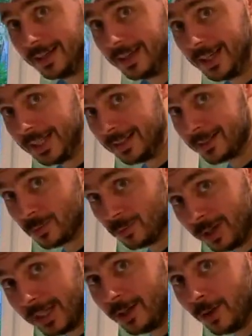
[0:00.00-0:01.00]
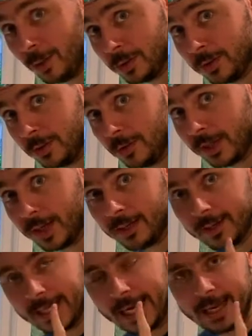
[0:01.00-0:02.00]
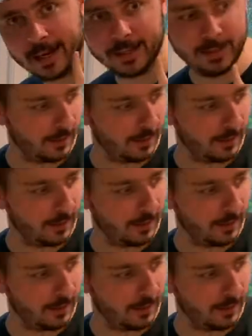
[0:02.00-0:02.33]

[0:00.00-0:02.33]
and it's really cold in the UK. The cat, I can hear the